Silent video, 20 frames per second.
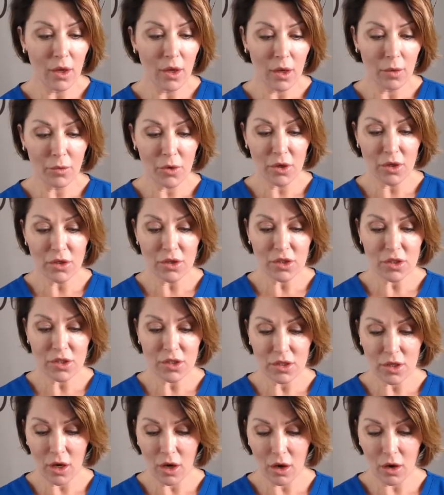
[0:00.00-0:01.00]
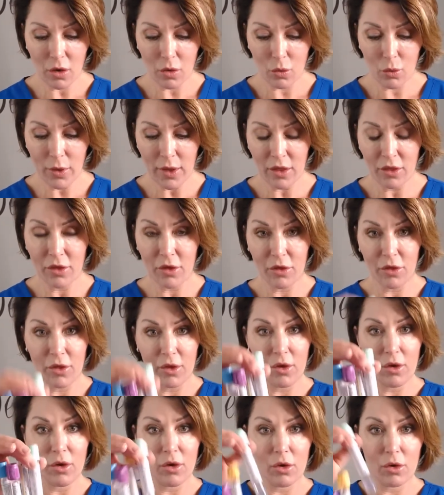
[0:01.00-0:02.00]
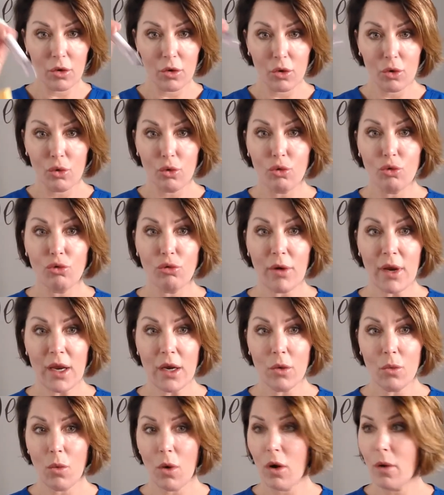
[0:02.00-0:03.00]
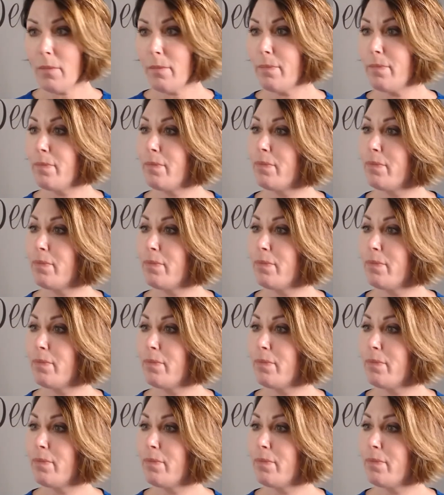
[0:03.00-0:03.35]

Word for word: I'm going to start with the green one.